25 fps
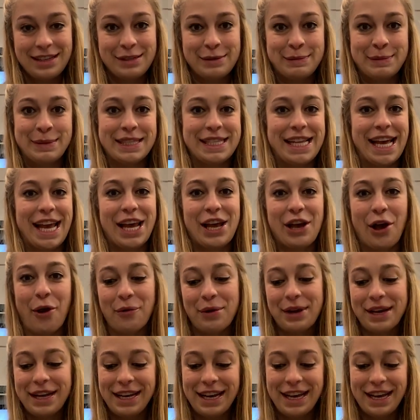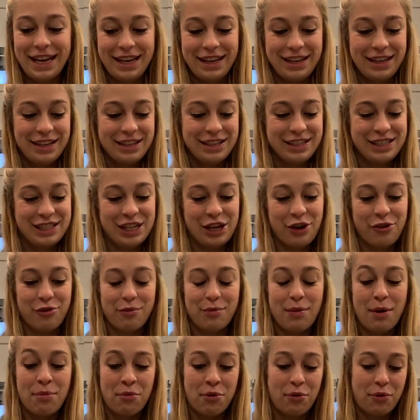Smells like coconut. So
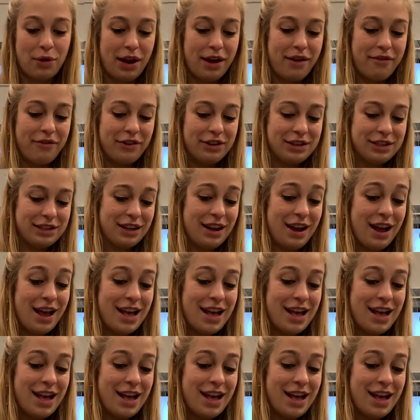remember, whatever